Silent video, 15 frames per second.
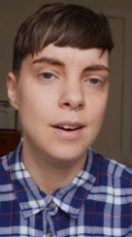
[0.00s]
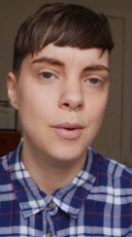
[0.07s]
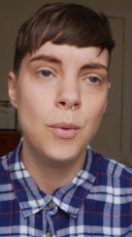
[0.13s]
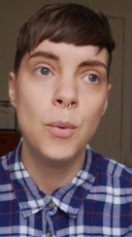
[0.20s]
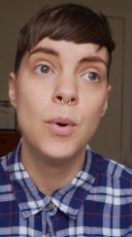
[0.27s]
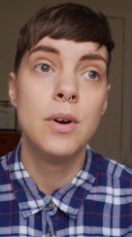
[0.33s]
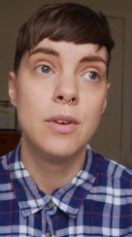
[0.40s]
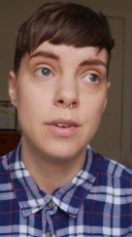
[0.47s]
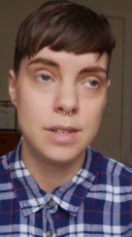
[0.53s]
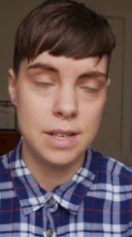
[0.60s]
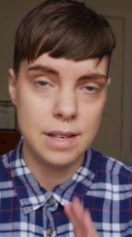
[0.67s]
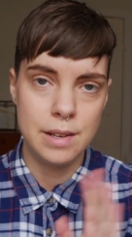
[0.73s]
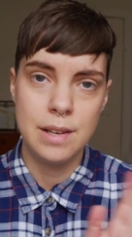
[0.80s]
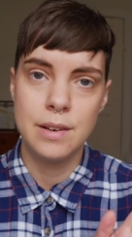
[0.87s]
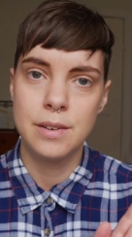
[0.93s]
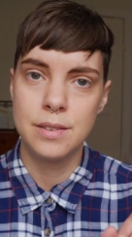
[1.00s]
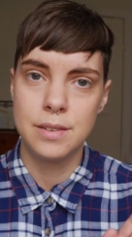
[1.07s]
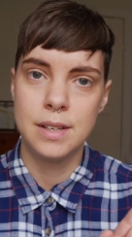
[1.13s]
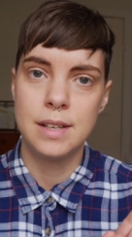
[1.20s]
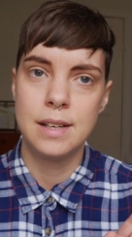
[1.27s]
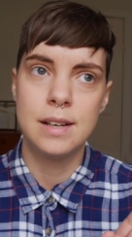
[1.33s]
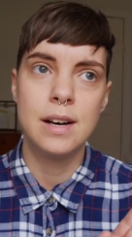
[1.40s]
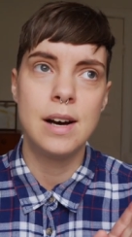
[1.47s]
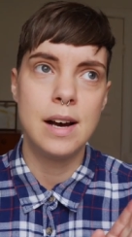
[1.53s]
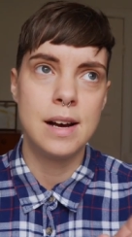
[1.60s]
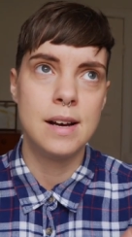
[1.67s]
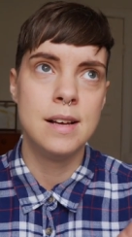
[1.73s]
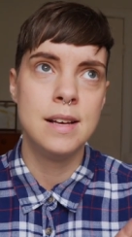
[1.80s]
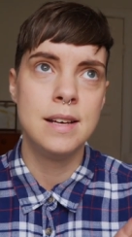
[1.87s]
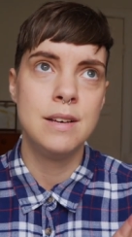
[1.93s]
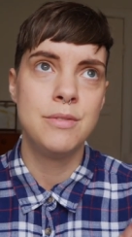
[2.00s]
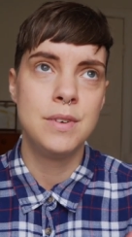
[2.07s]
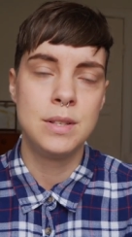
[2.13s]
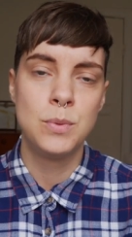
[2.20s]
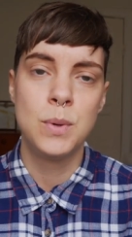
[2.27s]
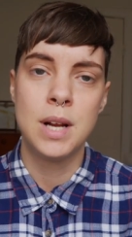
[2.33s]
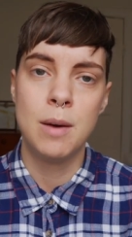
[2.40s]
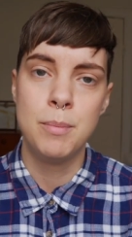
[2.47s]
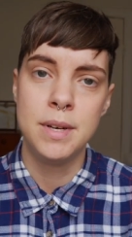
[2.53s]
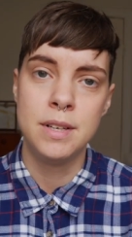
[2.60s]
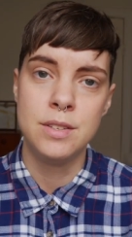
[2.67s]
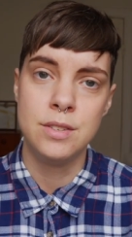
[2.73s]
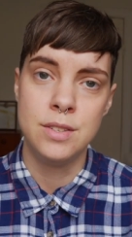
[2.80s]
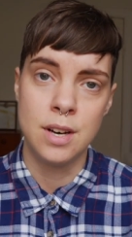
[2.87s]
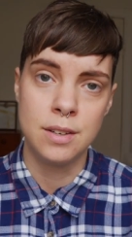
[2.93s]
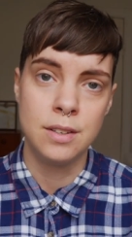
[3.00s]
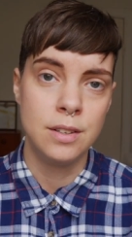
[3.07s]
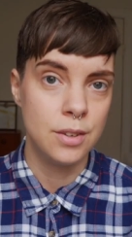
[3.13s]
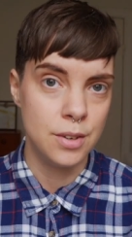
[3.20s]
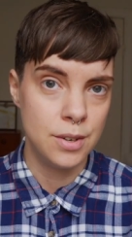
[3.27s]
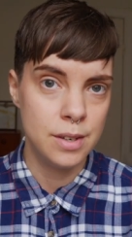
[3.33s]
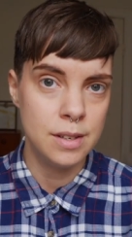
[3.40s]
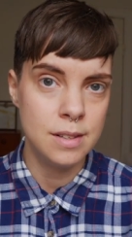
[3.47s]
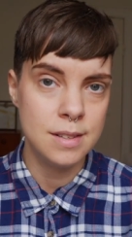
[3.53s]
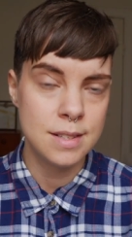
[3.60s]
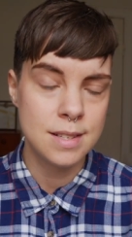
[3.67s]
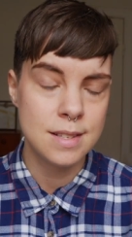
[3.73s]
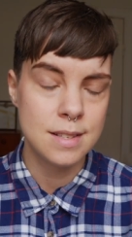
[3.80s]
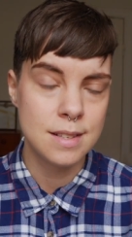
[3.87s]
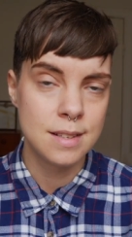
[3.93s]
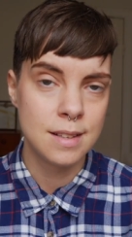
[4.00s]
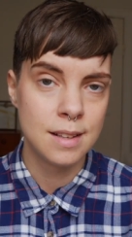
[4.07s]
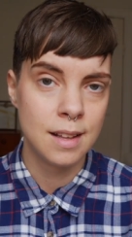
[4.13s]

Or uh, if it would have been young girls,